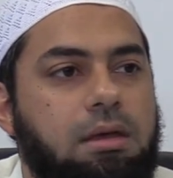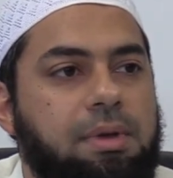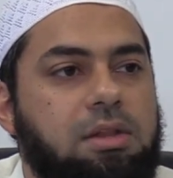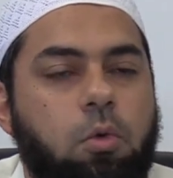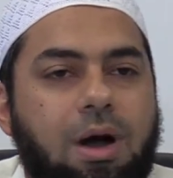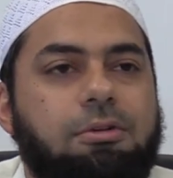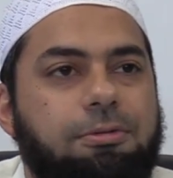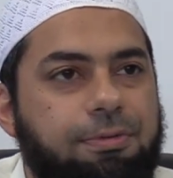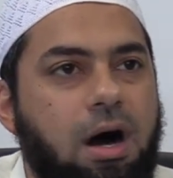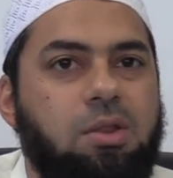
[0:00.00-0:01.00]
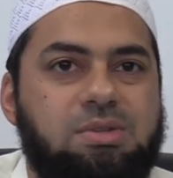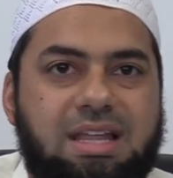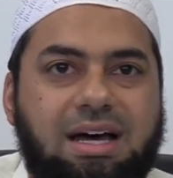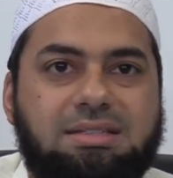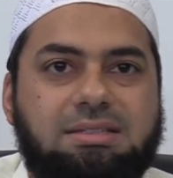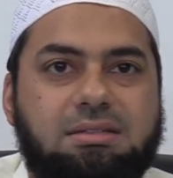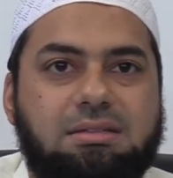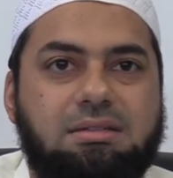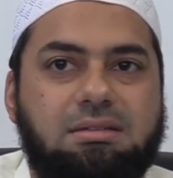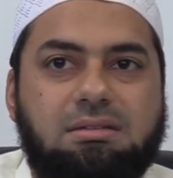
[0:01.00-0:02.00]
mean, whoever follows that,
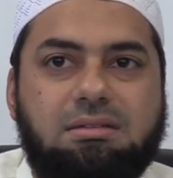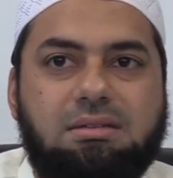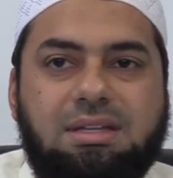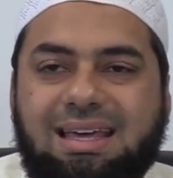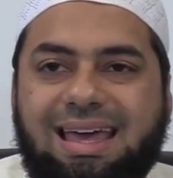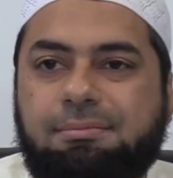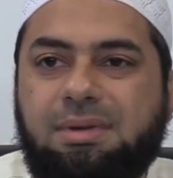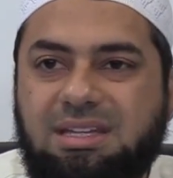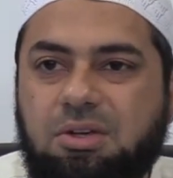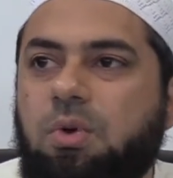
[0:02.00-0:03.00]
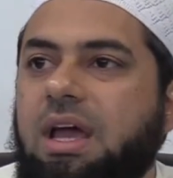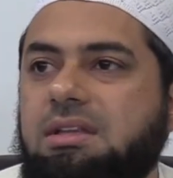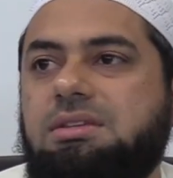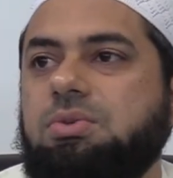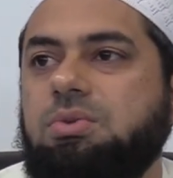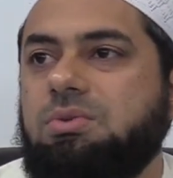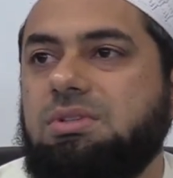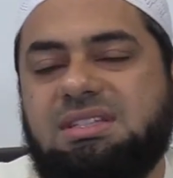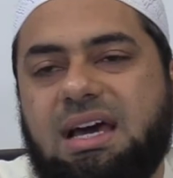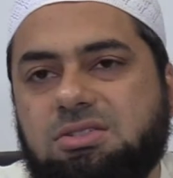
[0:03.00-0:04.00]
then they have been degraded to
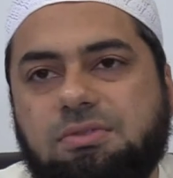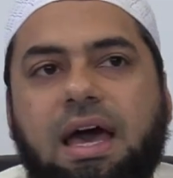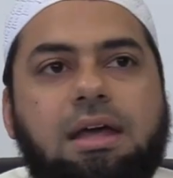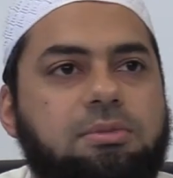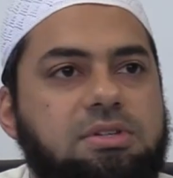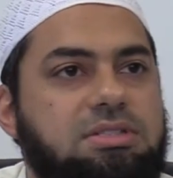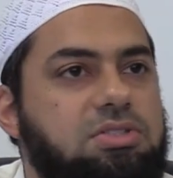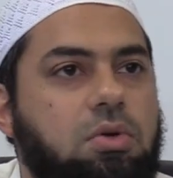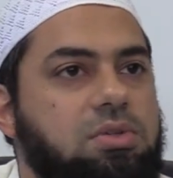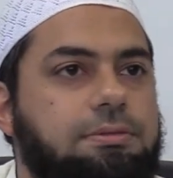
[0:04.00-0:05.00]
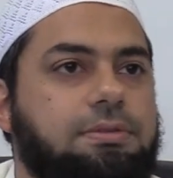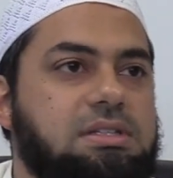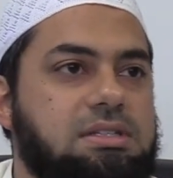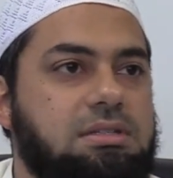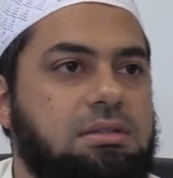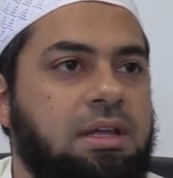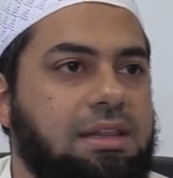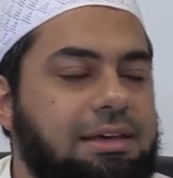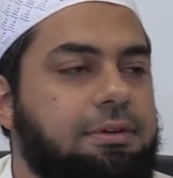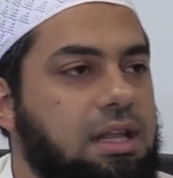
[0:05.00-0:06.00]
the status of animals. There's no difference. They
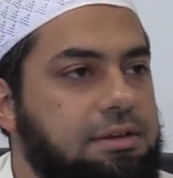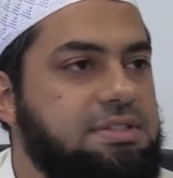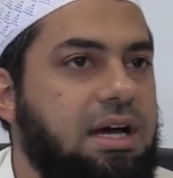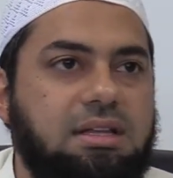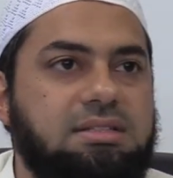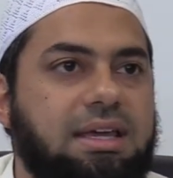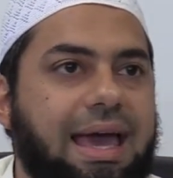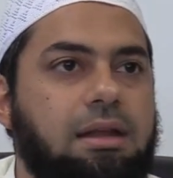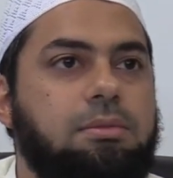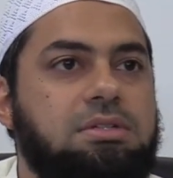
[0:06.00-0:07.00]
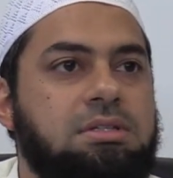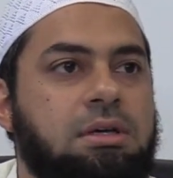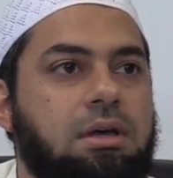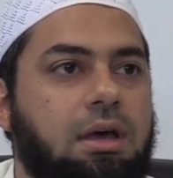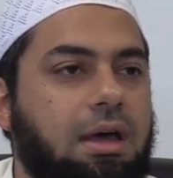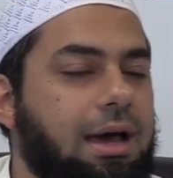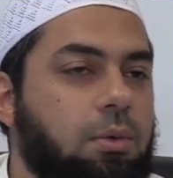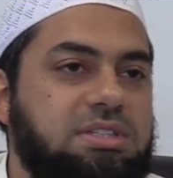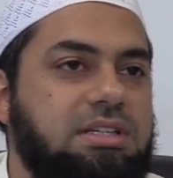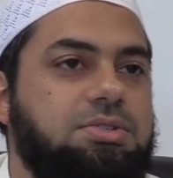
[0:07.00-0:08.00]
live a lifestyle that's like animals.
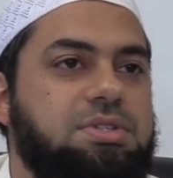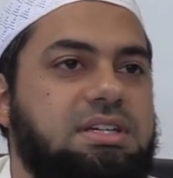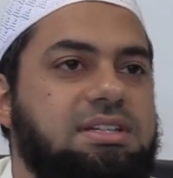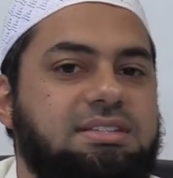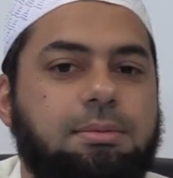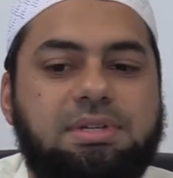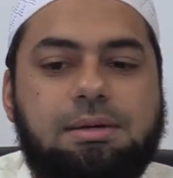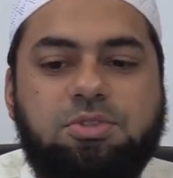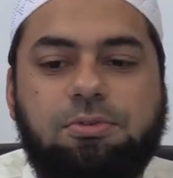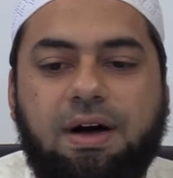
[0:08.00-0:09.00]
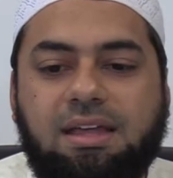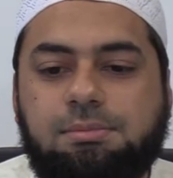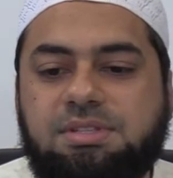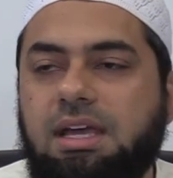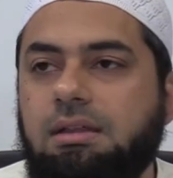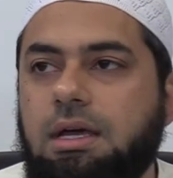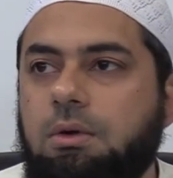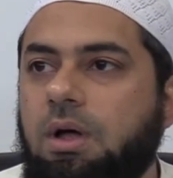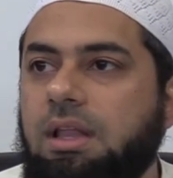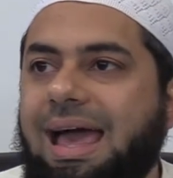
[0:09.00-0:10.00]
And what's interesting is that sometimes you find them saying
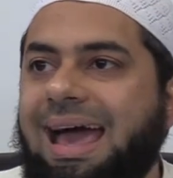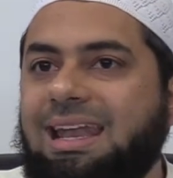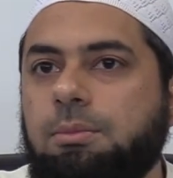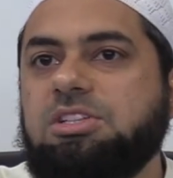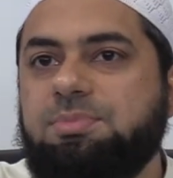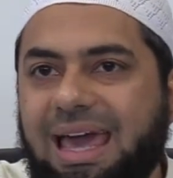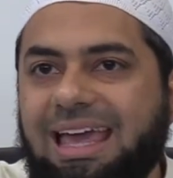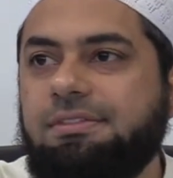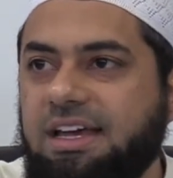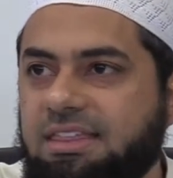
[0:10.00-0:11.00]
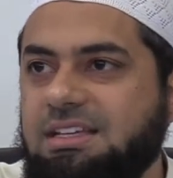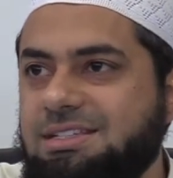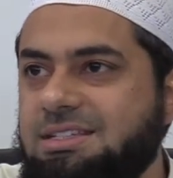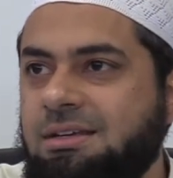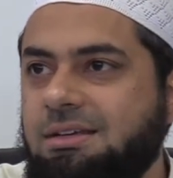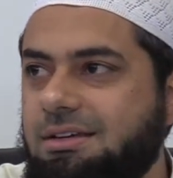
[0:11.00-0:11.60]
like, well, animals behave like this,